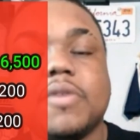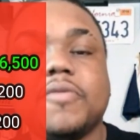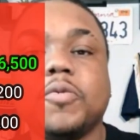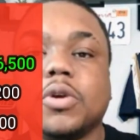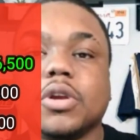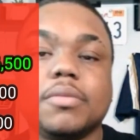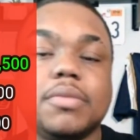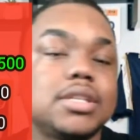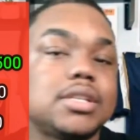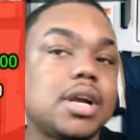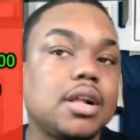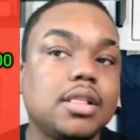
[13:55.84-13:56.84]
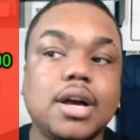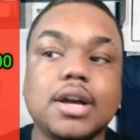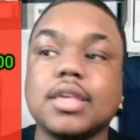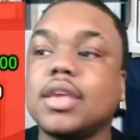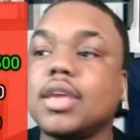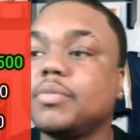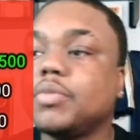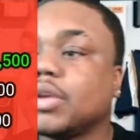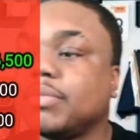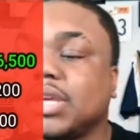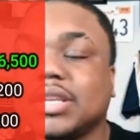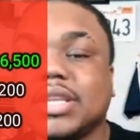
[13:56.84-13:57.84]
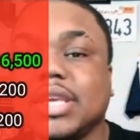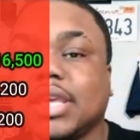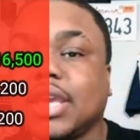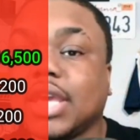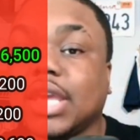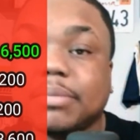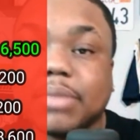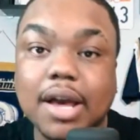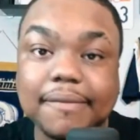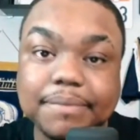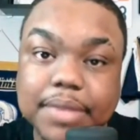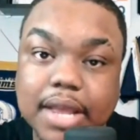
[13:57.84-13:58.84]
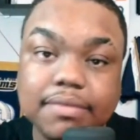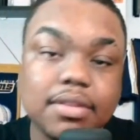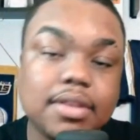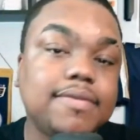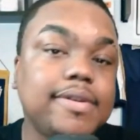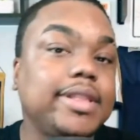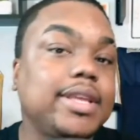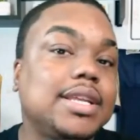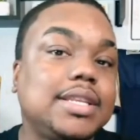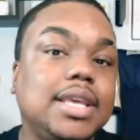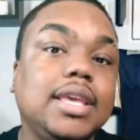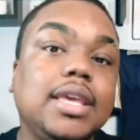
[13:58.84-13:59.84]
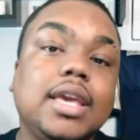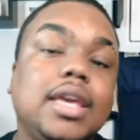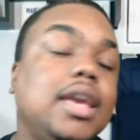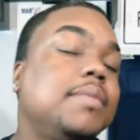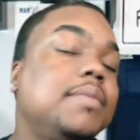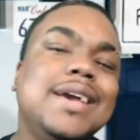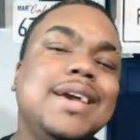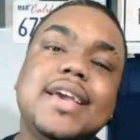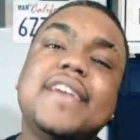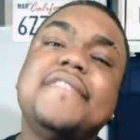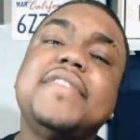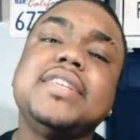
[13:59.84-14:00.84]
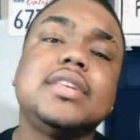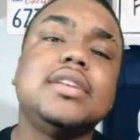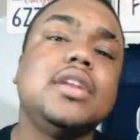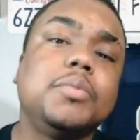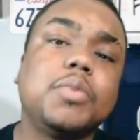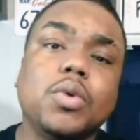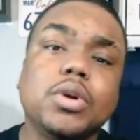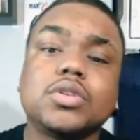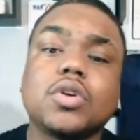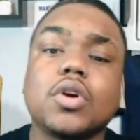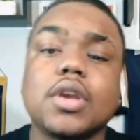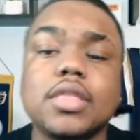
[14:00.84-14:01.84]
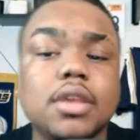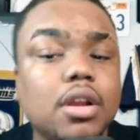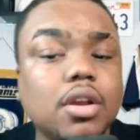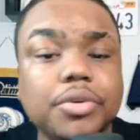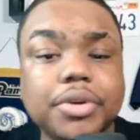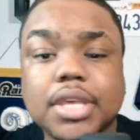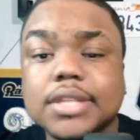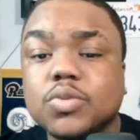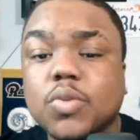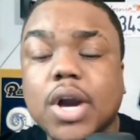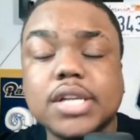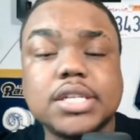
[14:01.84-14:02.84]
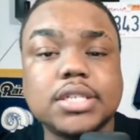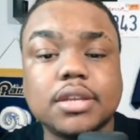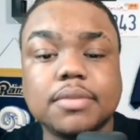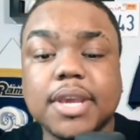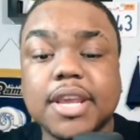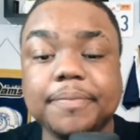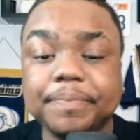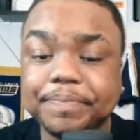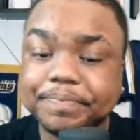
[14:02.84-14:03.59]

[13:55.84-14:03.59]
before, it could be a Tyler Lockett game or it could be a DK game, but I'm definitely feeling a DK game if he's the number one target there going against Washington, man.